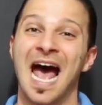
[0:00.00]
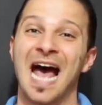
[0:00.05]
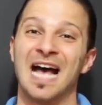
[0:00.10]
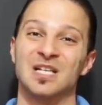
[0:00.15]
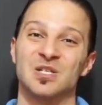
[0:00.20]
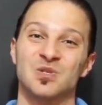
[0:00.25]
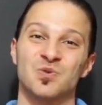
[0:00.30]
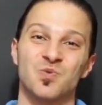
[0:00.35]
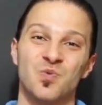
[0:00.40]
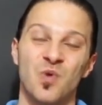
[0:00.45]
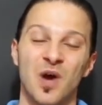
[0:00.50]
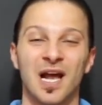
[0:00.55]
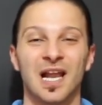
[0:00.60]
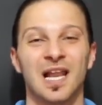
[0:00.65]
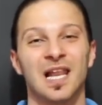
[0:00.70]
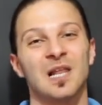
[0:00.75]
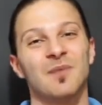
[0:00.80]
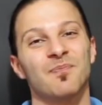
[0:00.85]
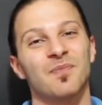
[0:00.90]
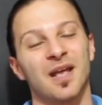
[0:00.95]
As
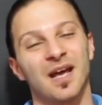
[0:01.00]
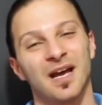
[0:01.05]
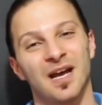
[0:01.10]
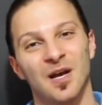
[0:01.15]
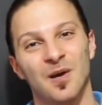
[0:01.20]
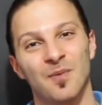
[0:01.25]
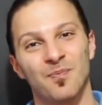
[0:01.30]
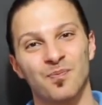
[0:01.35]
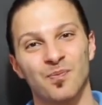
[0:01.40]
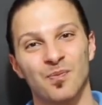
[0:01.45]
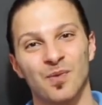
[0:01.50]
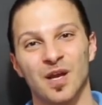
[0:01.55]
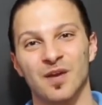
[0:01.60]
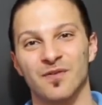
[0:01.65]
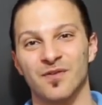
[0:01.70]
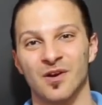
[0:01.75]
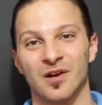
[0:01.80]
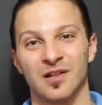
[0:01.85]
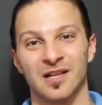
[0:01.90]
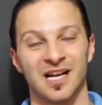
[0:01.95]
well,
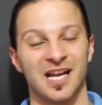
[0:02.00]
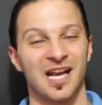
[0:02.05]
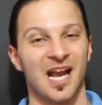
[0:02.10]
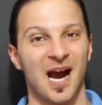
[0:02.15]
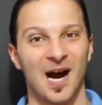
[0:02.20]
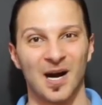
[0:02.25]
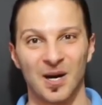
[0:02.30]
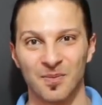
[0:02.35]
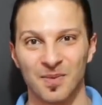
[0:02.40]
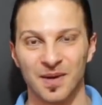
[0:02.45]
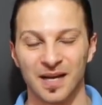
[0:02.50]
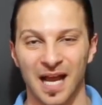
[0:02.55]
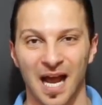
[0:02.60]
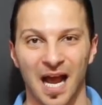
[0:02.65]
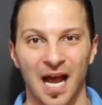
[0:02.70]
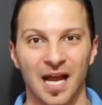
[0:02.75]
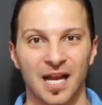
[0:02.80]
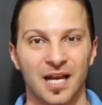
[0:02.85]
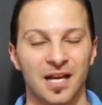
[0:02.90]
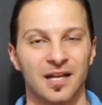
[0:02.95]
if you are learning Arabic
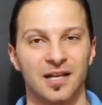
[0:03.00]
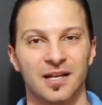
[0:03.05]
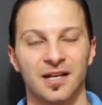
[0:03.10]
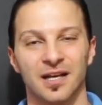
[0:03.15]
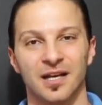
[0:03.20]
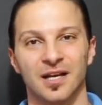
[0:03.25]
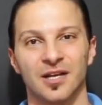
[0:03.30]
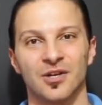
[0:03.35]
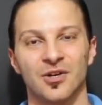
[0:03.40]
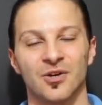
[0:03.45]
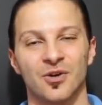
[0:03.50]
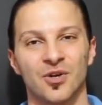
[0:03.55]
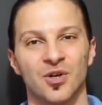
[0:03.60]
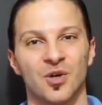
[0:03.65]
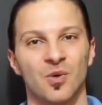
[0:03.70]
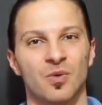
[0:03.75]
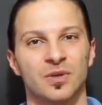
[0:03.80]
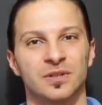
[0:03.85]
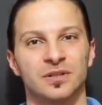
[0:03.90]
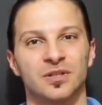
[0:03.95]
and, you know,
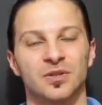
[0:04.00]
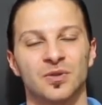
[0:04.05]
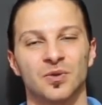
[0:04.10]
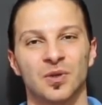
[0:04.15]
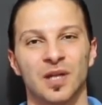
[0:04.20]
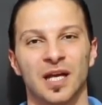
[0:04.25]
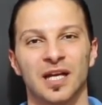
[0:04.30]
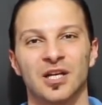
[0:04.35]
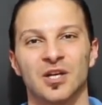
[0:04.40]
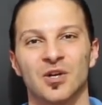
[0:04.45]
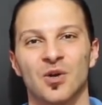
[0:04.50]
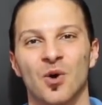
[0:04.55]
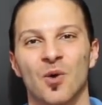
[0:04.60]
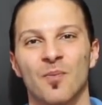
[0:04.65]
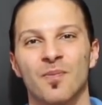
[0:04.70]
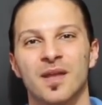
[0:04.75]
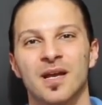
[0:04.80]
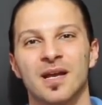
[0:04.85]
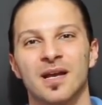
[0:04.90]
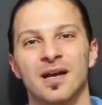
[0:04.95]
you want to, like, you know,